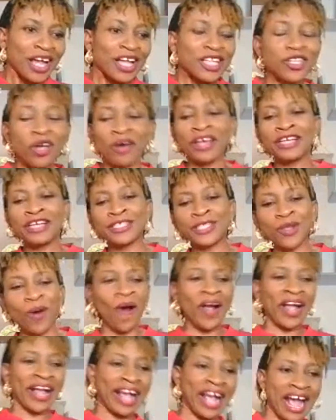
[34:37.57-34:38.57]
So it's
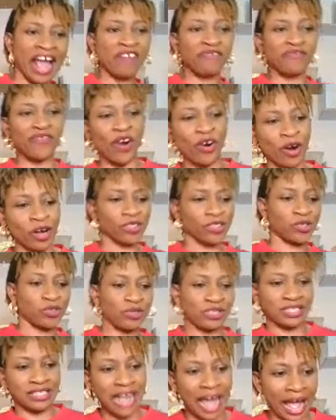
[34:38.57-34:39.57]
okay for us to
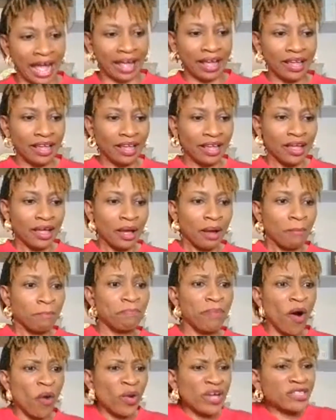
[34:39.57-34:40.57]
say,
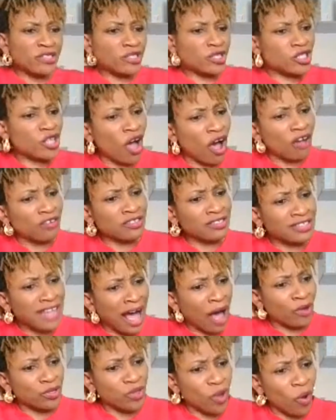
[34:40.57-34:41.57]
but we turned
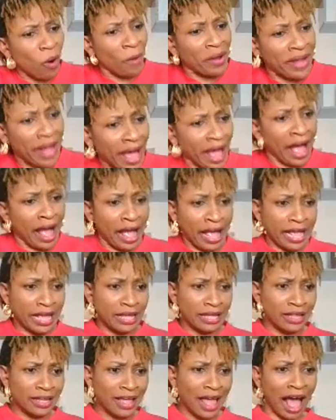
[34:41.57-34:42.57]
out
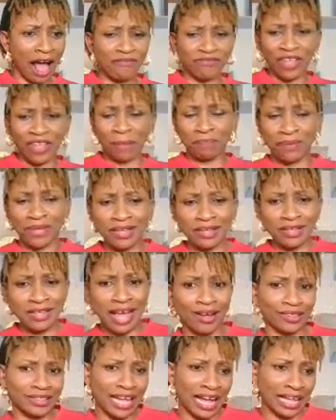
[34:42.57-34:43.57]
okay after being
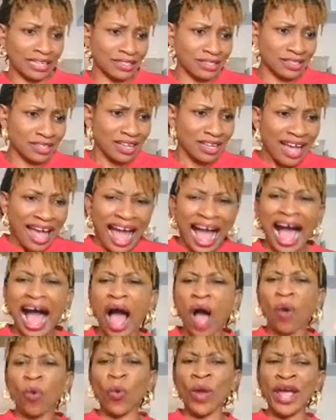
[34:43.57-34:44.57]
yelled at.
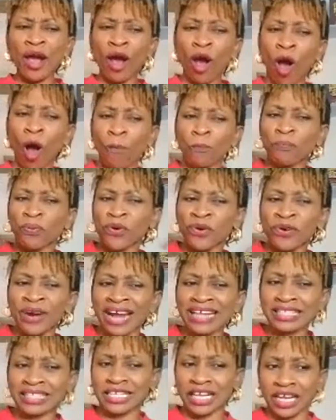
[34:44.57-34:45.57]
Are we
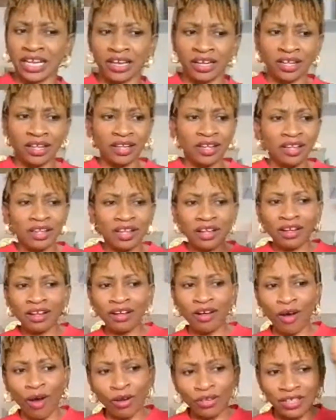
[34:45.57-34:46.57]
operating
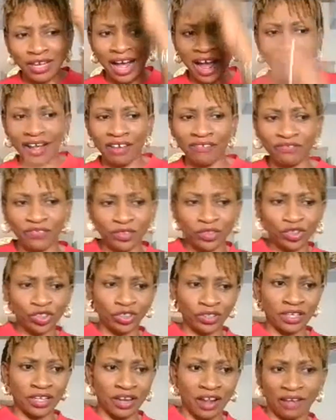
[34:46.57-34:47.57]
on the higher
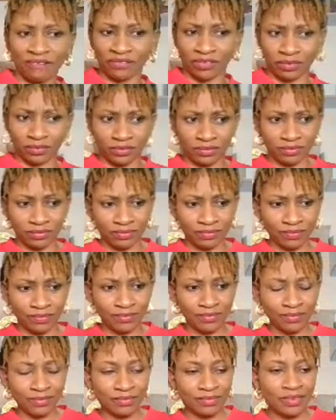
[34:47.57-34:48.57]
function level?
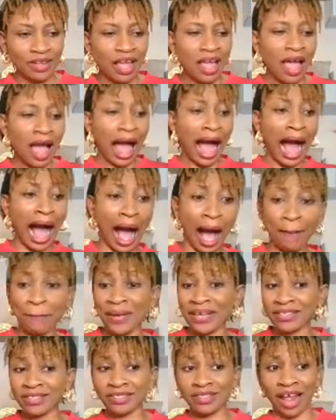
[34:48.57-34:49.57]

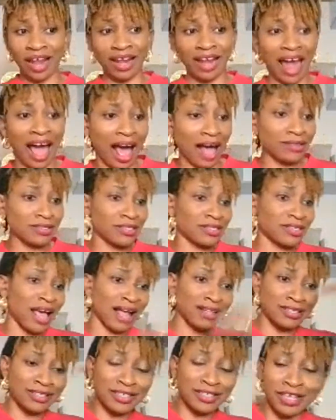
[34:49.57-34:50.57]
Habits that last
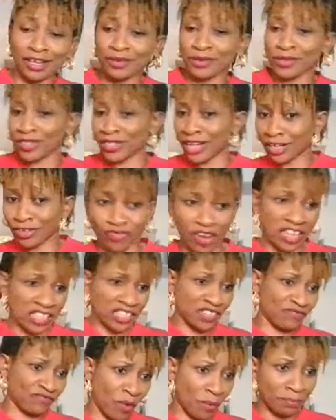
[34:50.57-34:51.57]
and skills that
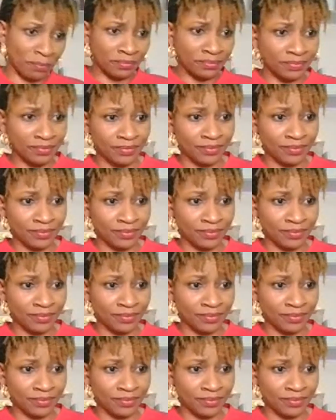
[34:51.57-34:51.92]
transform.